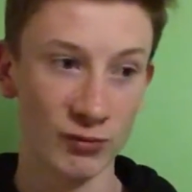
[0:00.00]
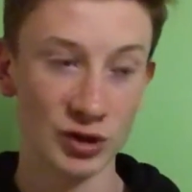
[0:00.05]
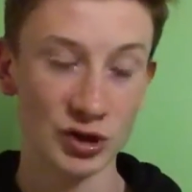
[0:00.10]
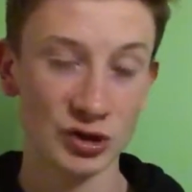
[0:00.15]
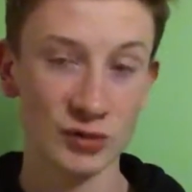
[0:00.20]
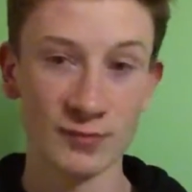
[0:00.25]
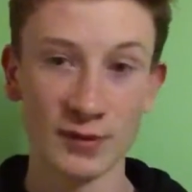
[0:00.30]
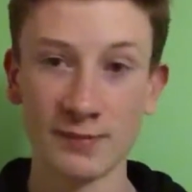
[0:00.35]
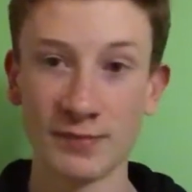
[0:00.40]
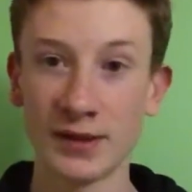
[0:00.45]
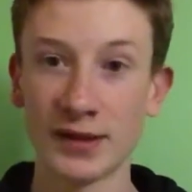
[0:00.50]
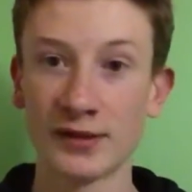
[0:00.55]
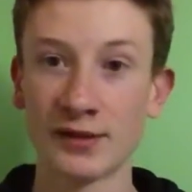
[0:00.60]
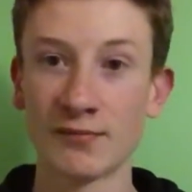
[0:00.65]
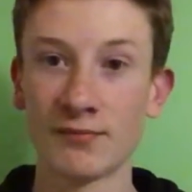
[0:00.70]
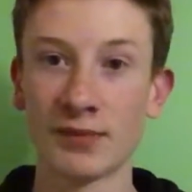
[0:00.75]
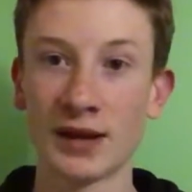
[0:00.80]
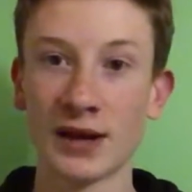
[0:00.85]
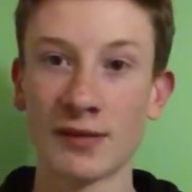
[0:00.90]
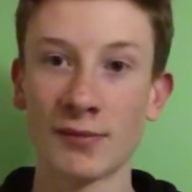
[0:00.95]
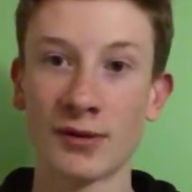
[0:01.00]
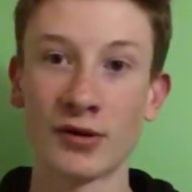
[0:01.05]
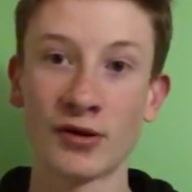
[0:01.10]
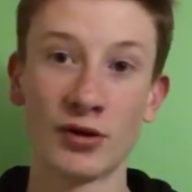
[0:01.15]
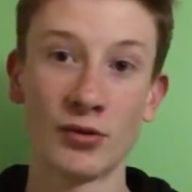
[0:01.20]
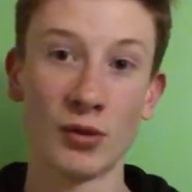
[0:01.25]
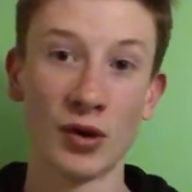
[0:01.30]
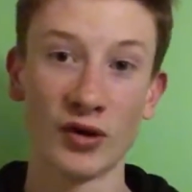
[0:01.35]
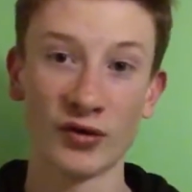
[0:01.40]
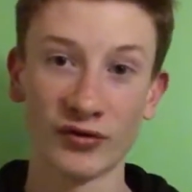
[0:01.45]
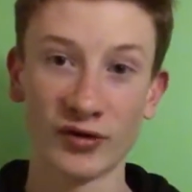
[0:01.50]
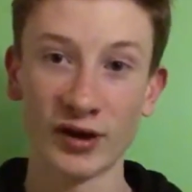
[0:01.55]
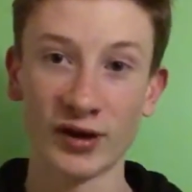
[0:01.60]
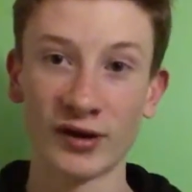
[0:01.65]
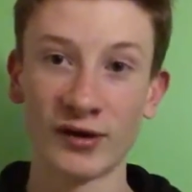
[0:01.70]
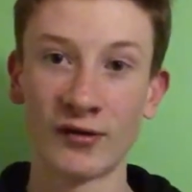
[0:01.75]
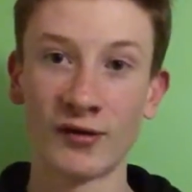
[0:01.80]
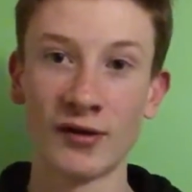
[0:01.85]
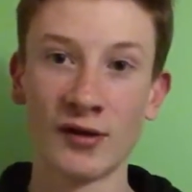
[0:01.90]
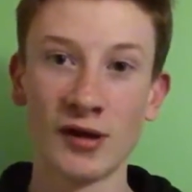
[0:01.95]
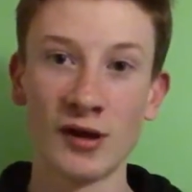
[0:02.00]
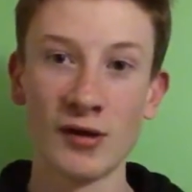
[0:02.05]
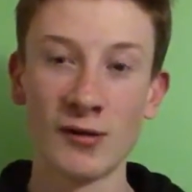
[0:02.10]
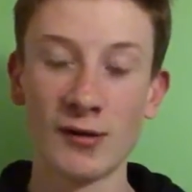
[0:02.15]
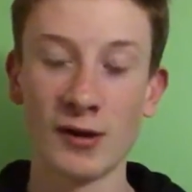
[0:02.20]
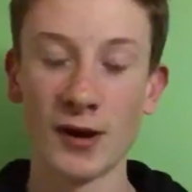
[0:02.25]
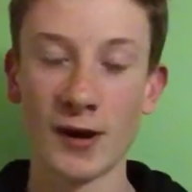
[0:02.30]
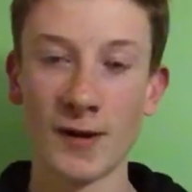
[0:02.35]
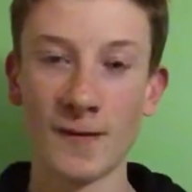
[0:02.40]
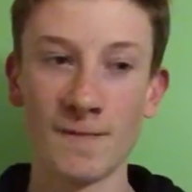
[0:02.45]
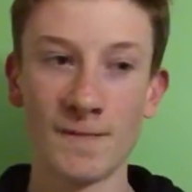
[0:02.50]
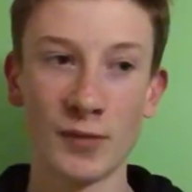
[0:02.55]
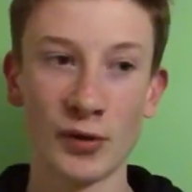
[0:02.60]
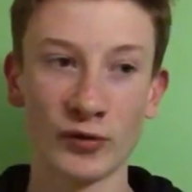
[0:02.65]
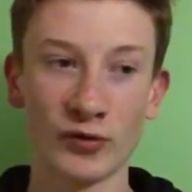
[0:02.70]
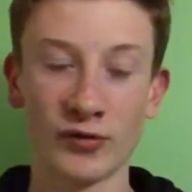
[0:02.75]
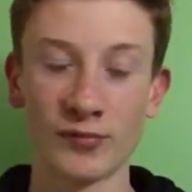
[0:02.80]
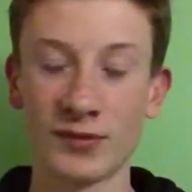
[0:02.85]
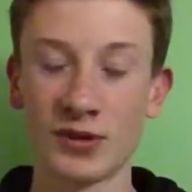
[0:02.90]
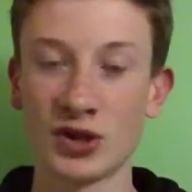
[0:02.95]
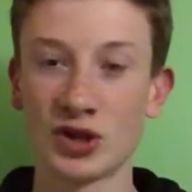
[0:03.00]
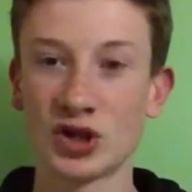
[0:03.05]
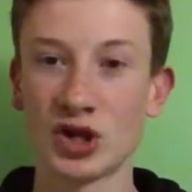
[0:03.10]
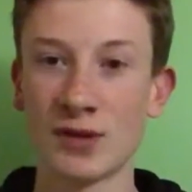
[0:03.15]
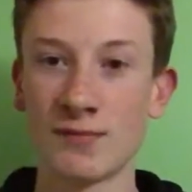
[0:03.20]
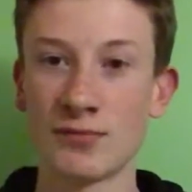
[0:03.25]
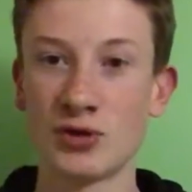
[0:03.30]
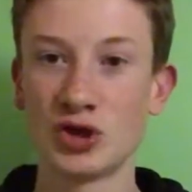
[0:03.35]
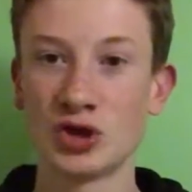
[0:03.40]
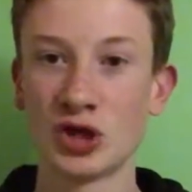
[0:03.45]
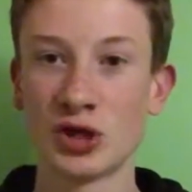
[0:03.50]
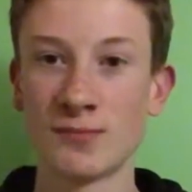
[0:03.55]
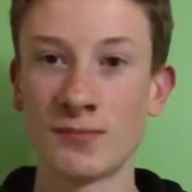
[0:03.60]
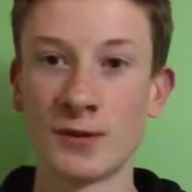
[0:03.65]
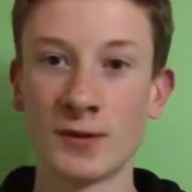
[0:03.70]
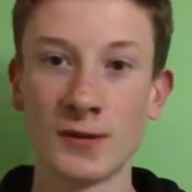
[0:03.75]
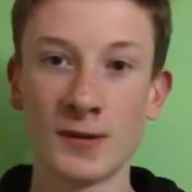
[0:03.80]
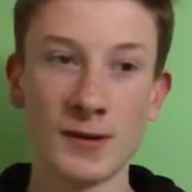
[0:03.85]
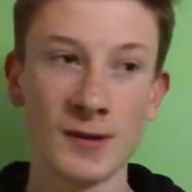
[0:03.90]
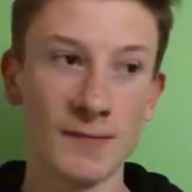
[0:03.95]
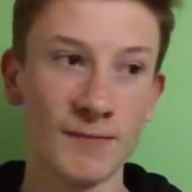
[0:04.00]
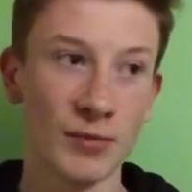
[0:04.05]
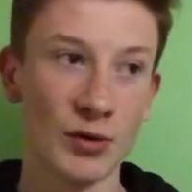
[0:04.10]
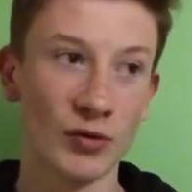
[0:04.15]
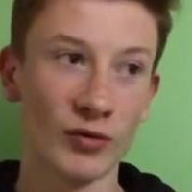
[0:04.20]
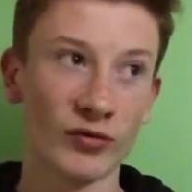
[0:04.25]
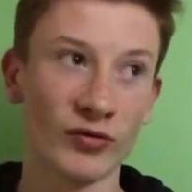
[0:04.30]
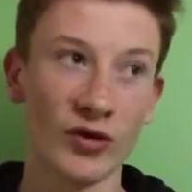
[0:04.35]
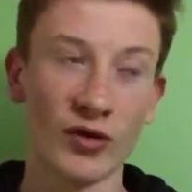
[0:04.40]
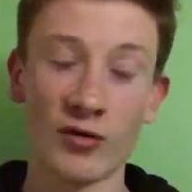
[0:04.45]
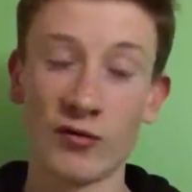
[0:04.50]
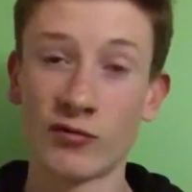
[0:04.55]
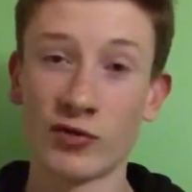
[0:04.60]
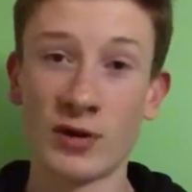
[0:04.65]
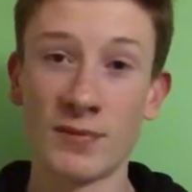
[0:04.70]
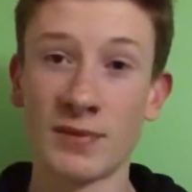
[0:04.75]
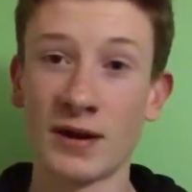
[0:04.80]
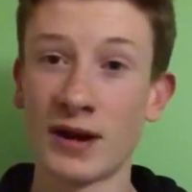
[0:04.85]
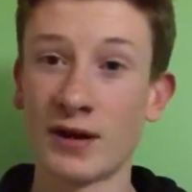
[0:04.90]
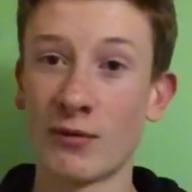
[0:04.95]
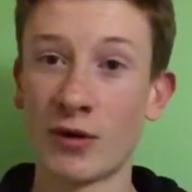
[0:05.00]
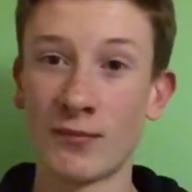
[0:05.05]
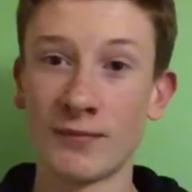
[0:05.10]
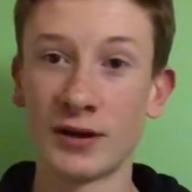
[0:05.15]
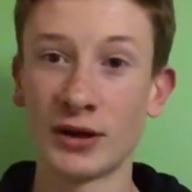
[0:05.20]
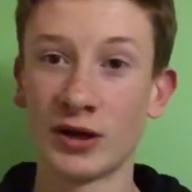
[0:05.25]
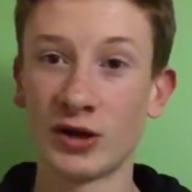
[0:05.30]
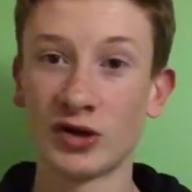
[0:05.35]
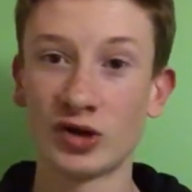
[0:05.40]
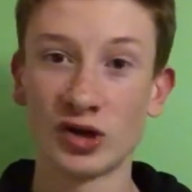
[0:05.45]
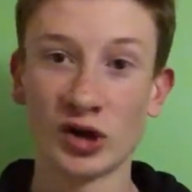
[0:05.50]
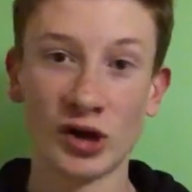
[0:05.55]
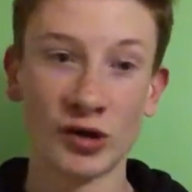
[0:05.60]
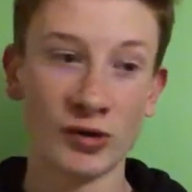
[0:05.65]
We should be beating Blackburn, who are second bottom in the Championship, but also a replay won't be good,